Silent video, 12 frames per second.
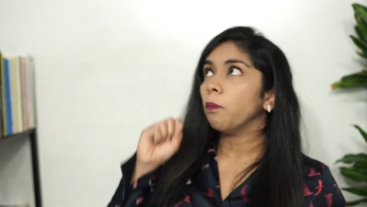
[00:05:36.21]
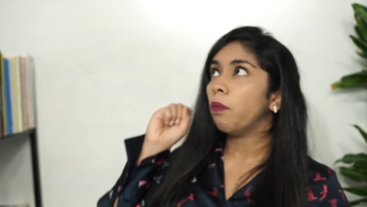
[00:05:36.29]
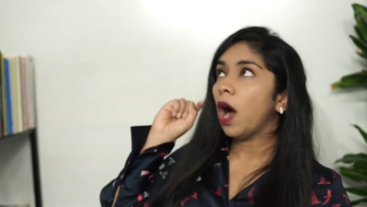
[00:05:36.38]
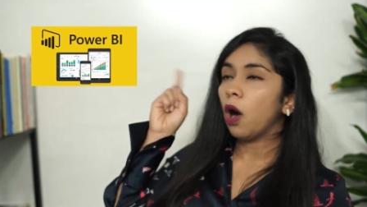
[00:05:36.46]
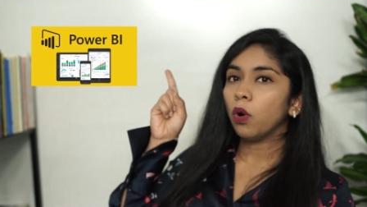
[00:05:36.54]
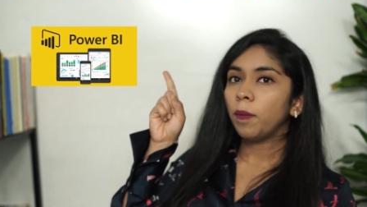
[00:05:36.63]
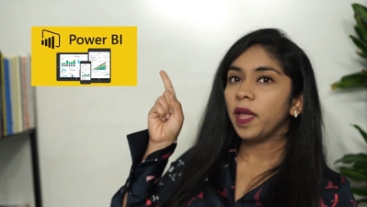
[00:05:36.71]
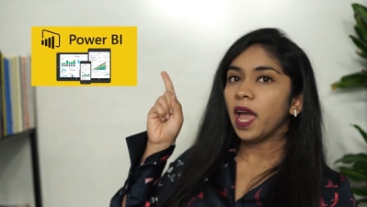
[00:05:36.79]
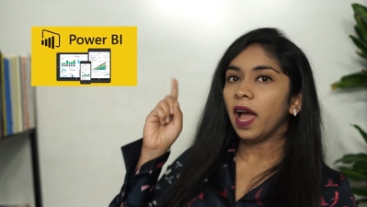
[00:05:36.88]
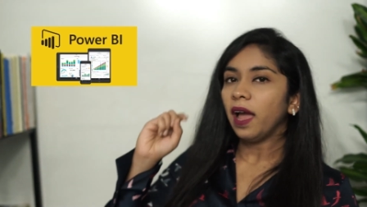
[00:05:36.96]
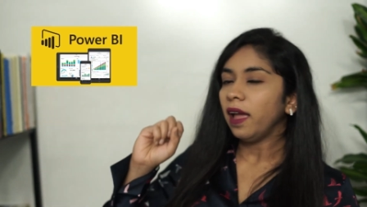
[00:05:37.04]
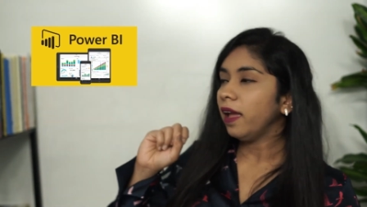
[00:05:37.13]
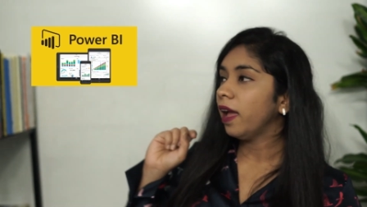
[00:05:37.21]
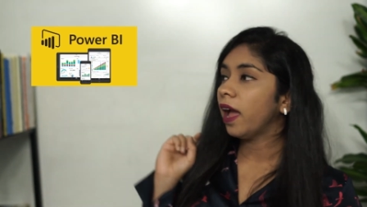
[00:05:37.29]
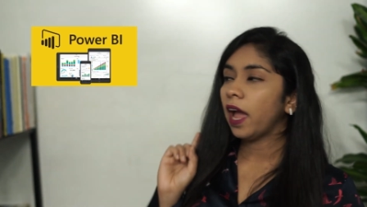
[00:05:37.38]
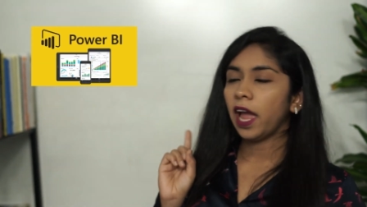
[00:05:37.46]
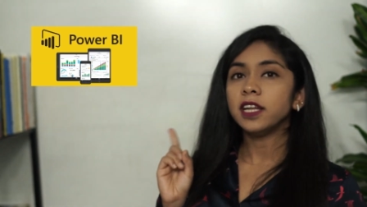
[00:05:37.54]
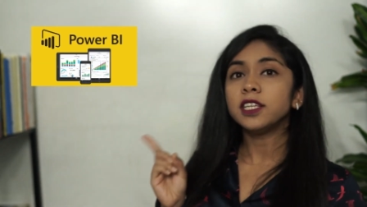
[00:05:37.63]
power bi
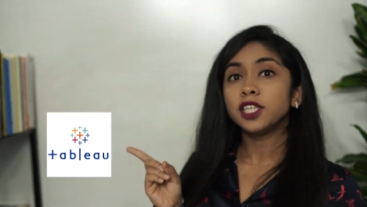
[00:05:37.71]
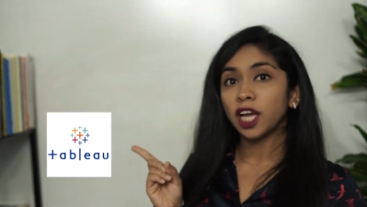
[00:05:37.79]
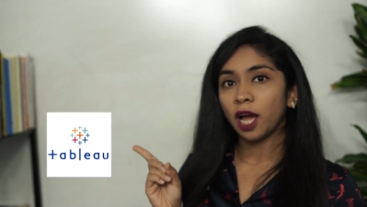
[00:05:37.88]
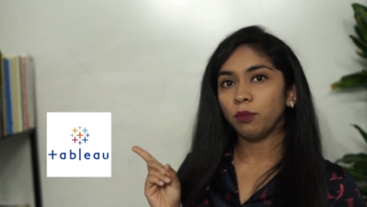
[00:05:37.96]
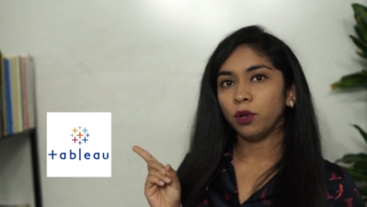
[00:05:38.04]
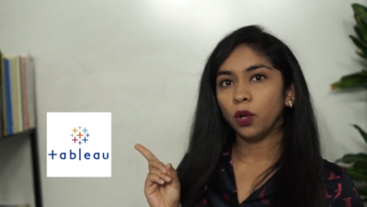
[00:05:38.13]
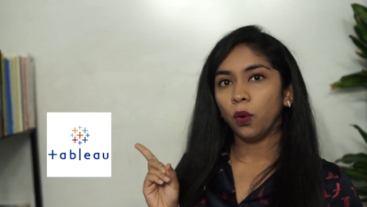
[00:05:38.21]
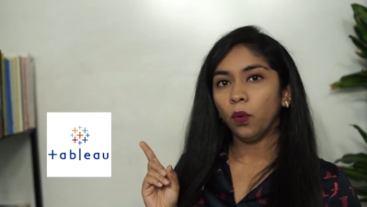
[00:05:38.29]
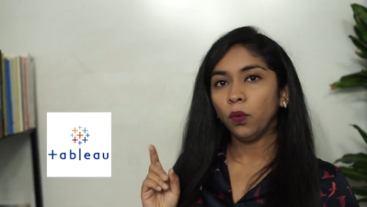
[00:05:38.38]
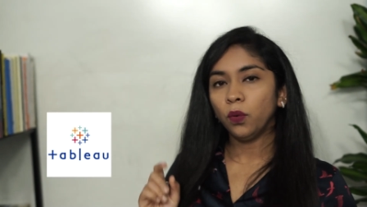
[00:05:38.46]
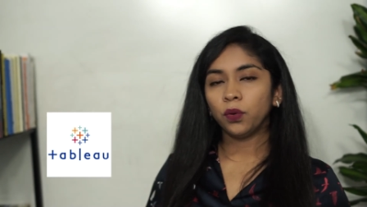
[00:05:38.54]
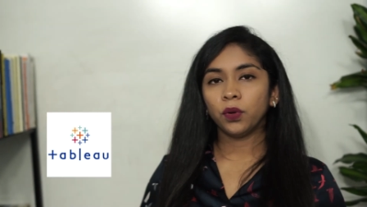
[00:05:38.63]
and tableau